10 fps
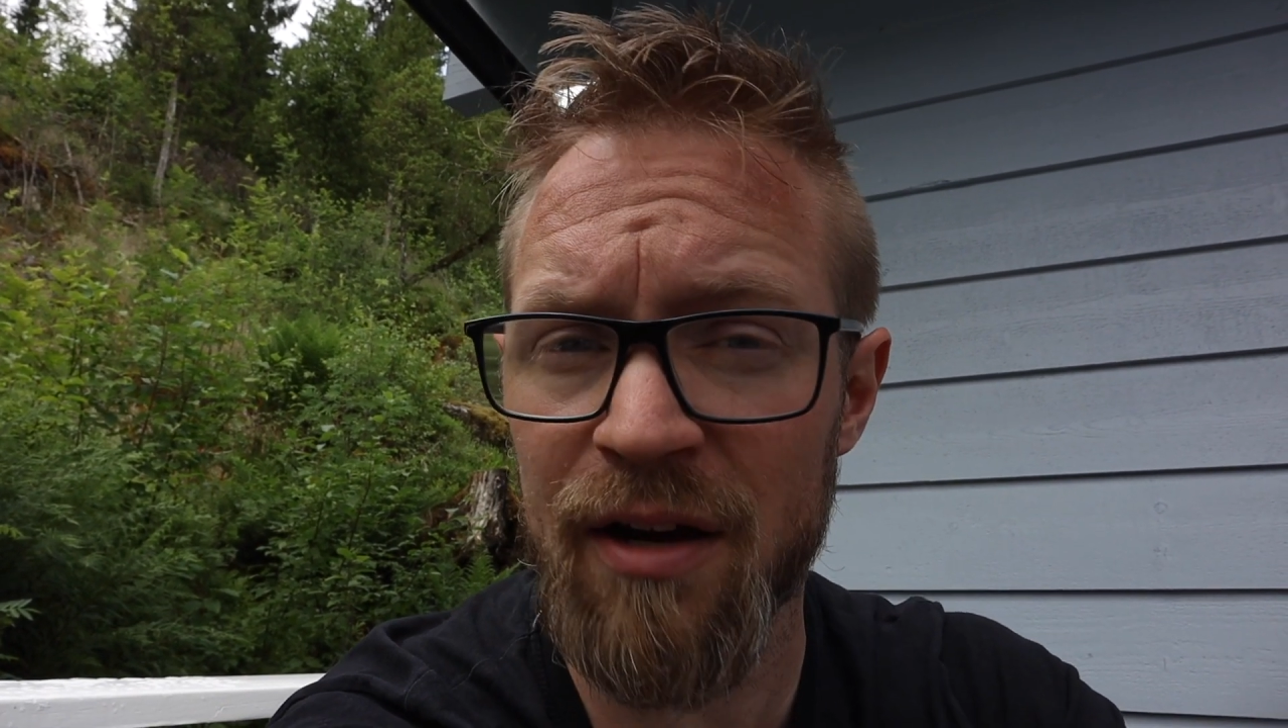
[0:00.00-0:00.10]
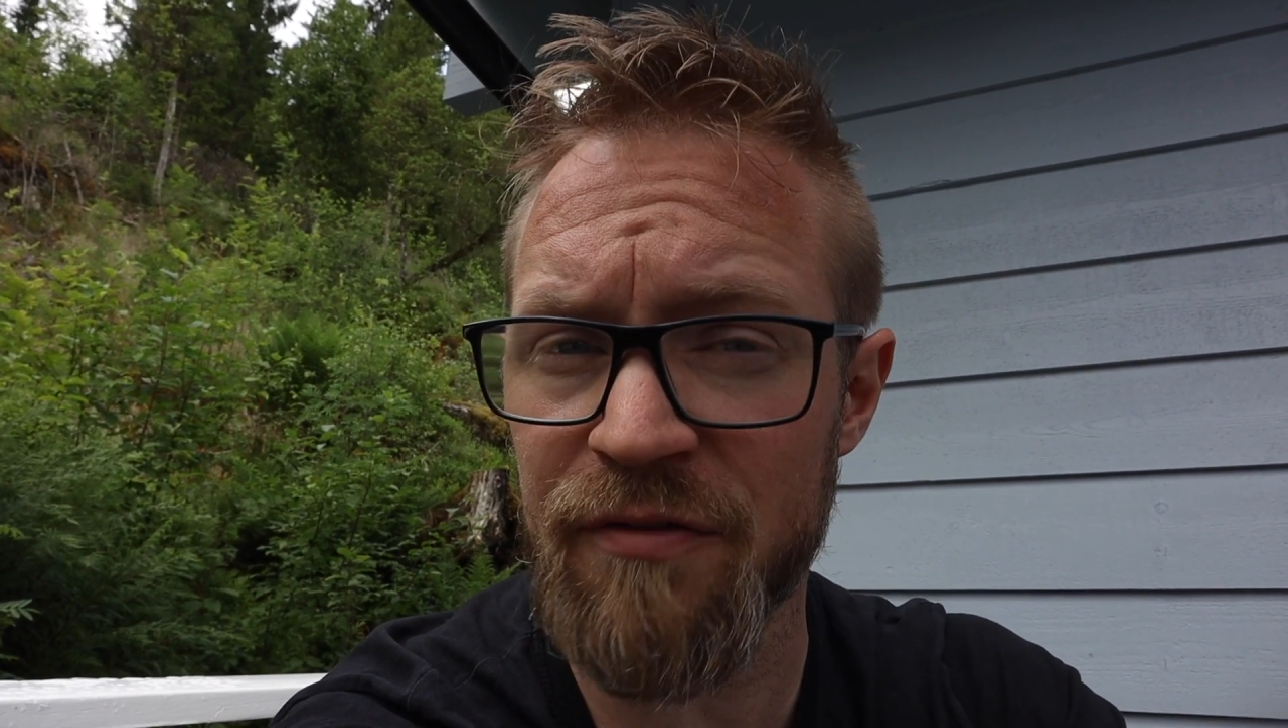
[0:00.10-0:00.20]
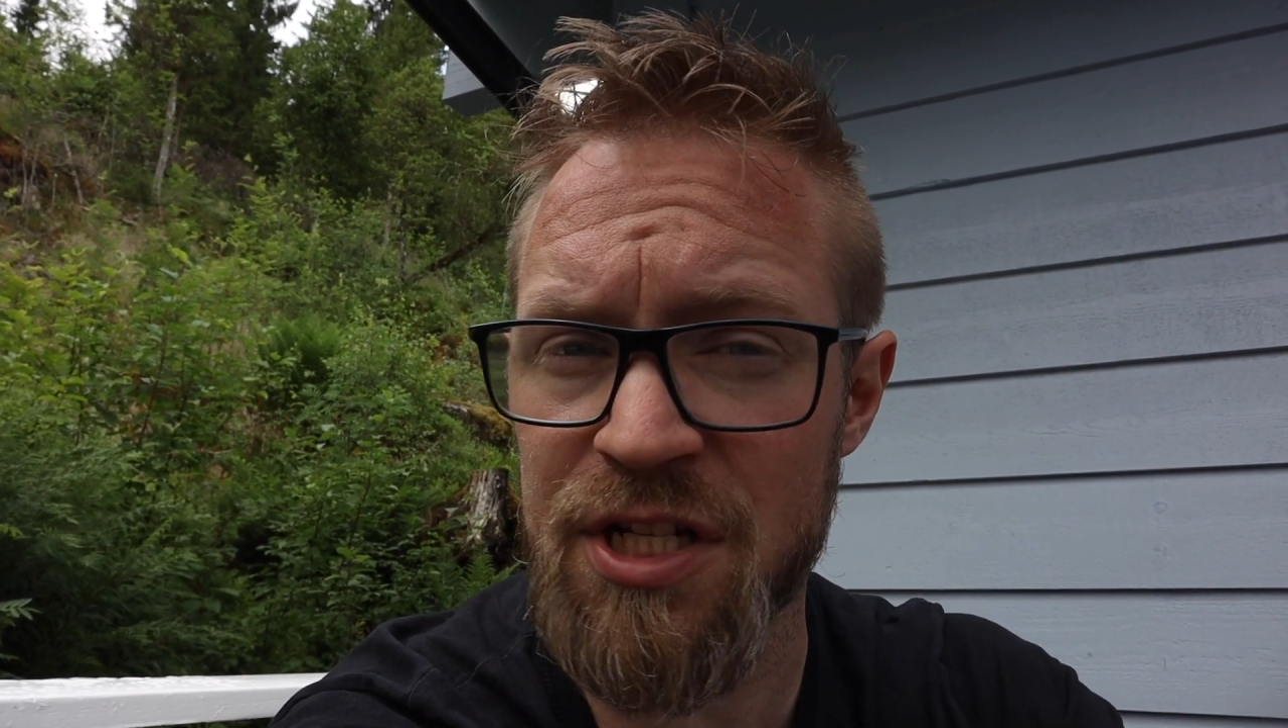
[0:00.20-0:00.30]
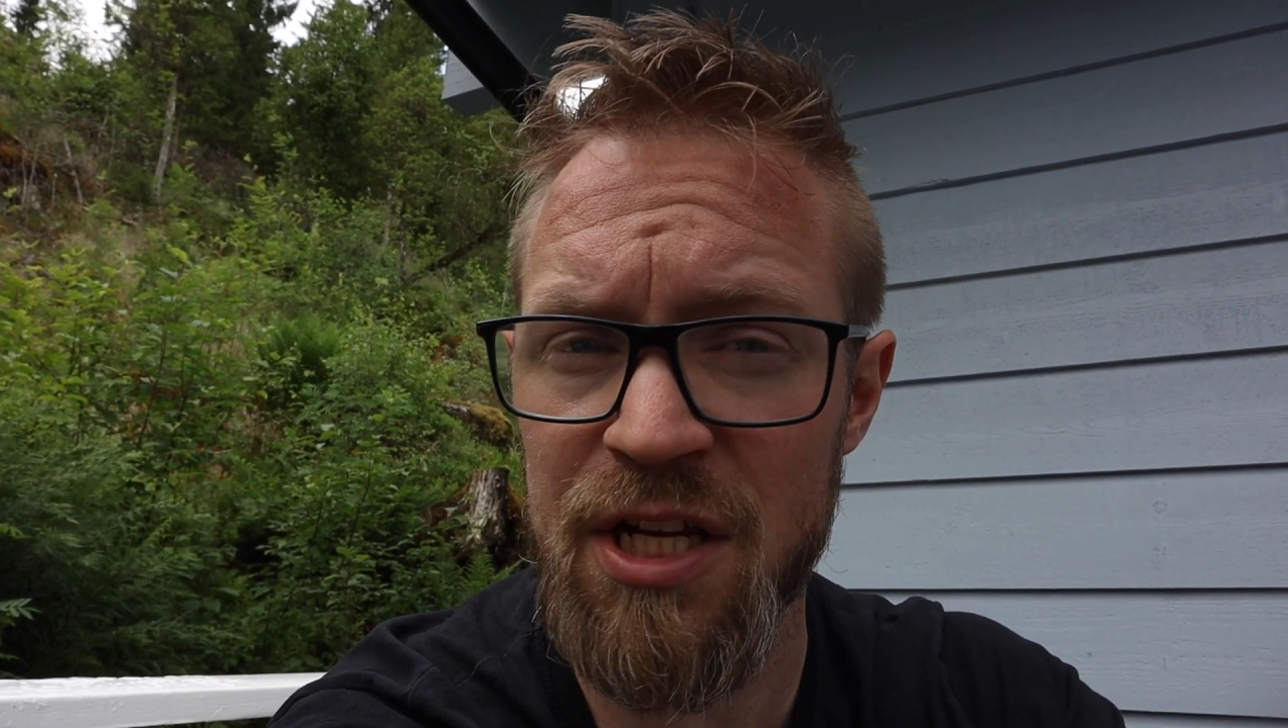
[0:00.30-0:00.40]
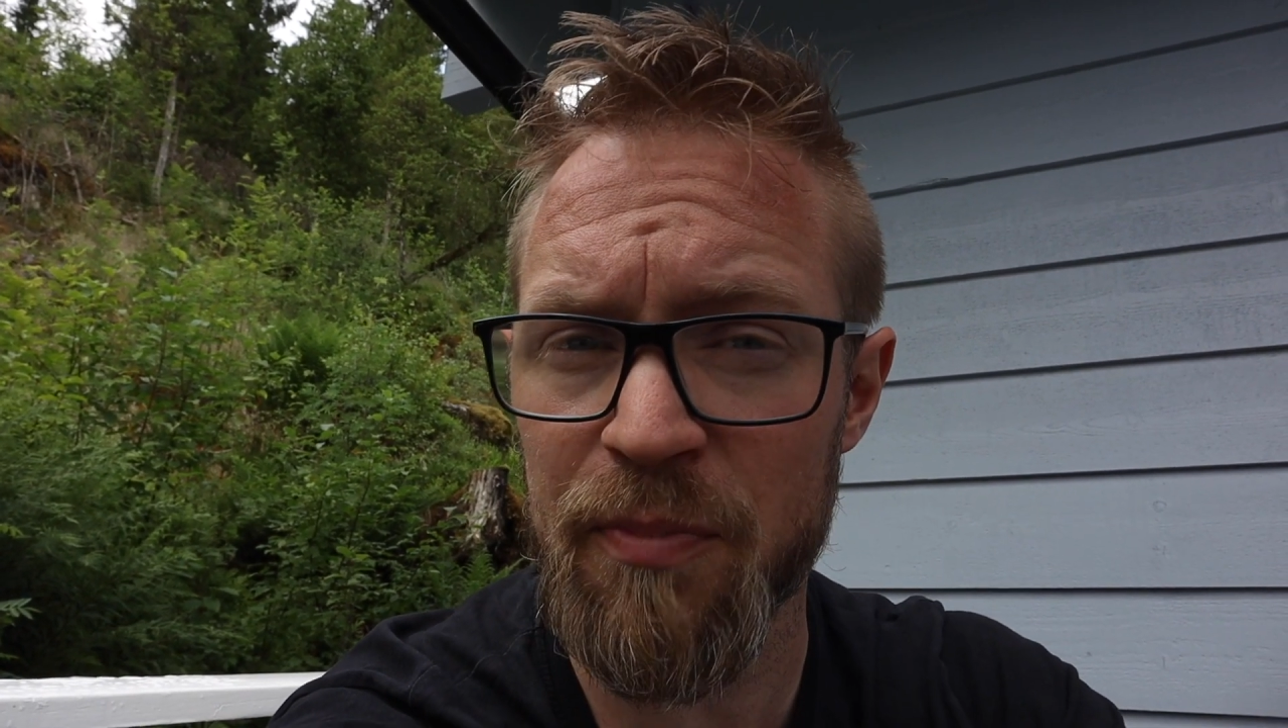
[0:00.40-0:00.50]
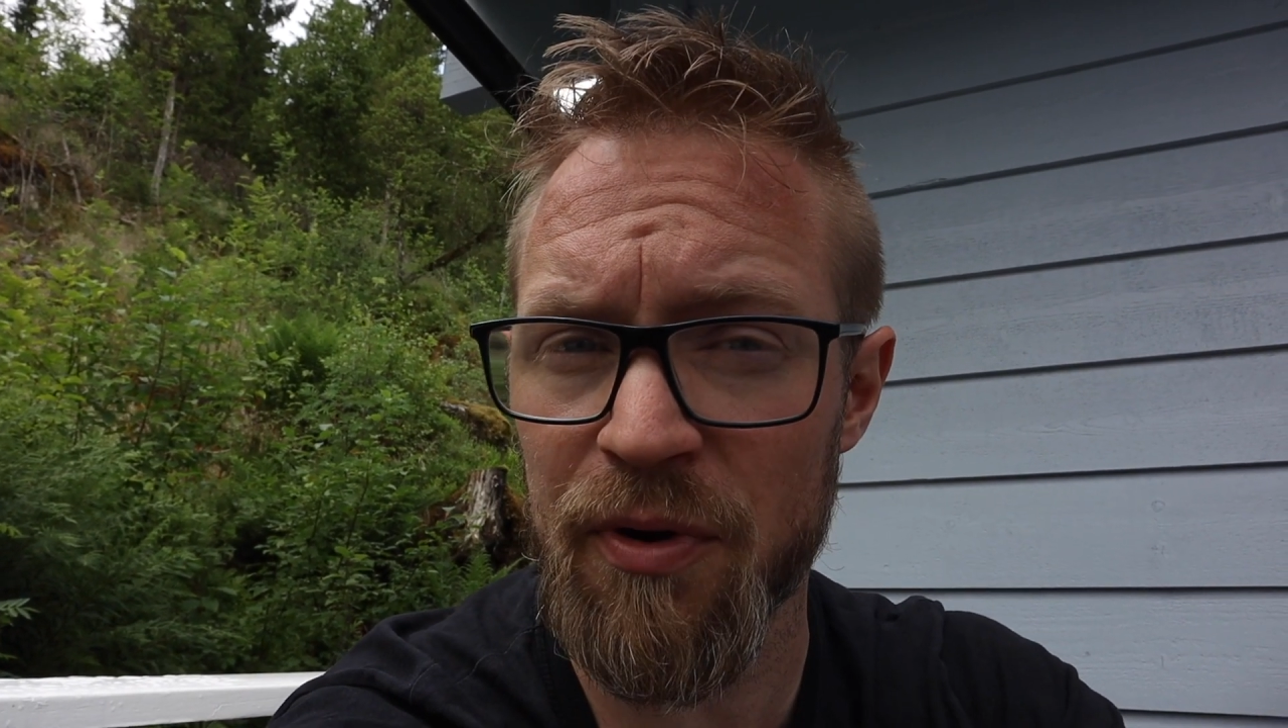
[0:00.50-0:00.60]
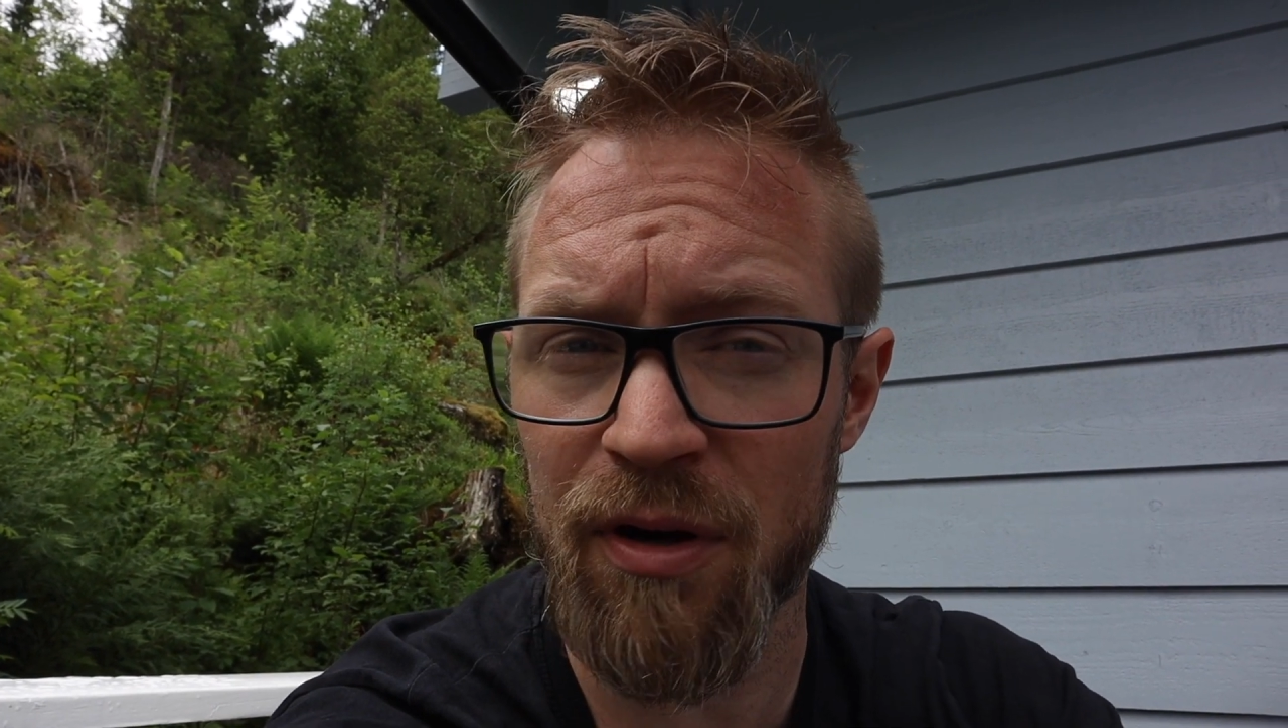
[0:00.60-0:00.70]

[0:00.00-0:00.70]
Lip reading: of cheaper